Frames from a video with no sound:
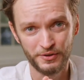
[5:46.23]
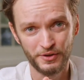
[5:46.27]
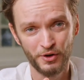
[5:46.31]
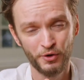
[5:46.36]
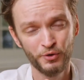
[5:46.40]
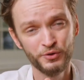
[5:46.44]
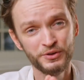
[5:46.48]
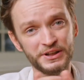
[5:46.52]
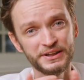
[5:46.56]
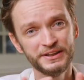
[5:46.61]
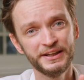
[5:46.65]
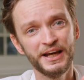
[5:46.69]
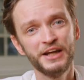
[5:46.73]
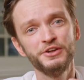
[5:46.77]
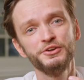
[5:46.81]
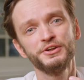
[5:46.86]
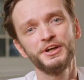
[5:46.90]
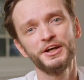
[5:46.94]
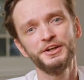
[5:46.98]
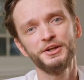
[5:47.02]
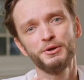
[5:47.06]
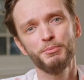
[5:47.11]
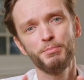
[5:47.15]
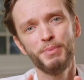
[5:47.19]
Only then you're
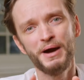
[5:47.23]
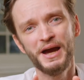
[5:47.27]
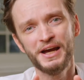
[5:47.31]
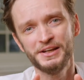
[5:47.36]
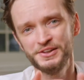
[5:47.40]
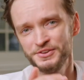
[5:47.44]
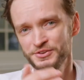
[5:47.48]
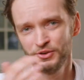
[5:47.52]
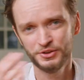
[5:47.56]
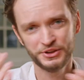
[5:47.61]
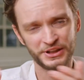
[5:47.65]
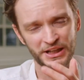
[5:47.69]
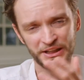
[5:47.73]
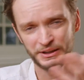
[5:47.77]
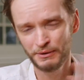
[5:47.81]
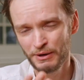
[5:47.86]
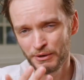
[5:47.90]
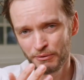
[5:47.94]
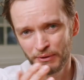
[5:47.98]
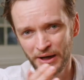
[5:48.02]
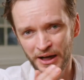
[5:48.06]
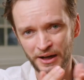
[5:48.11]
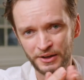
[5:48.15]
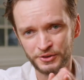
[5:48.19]
getting paid. It's not the other way
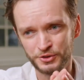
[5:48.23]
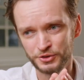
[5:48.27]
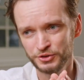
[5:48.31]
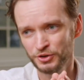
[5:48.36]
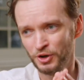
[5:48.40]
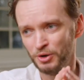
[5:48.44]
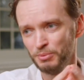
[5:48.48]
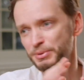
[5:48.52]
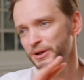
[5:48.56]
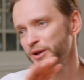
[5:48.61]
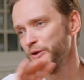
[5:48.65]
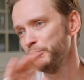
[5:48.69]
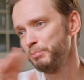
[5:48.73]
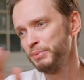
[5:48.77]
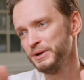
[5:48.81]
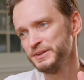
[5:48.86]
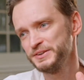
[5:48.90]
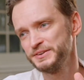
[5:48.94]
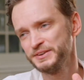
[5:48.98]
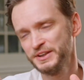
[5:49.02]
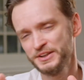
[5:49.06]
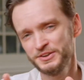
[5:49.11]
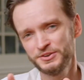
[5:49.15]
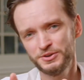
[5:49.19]
around. You don't build
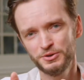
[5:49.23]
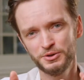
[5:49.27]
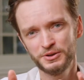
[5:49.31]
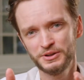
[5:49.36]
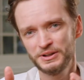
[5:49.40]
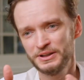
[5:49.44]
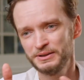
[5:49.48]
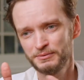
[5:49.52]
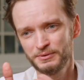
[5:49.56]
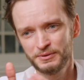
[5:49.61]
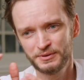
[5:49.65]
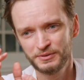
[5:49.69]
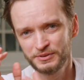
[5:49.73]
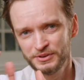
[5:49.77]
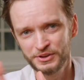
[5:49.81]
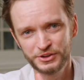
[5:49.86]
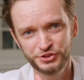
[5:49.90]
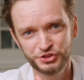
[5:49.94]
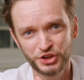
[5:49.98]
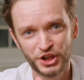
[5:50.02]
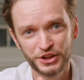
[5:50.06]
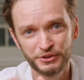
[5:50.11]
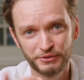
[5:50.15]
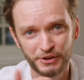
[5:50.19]
business to
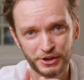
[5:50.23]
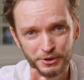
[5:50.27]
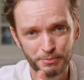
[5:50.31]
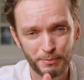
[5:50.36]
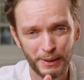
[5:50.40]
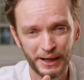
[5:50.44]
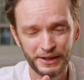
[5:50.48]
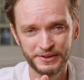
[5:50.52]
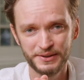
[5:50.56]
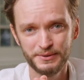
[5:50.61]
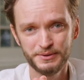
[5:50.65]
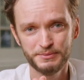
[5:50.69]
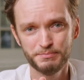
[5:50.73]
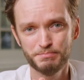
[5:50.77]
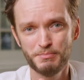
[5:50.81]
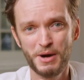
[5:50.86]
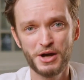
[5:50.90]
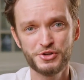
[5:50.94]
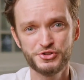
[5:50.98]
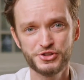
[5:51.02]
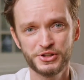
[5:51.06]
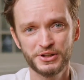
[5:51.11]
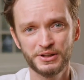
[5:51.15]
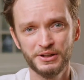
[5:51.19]
generate money
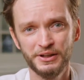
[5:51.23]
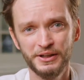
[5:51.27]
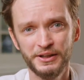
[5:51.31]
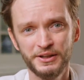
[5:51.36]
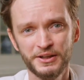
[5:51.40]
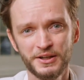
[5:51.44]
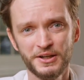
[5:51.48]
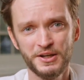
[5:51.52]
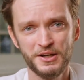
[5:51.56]
magically.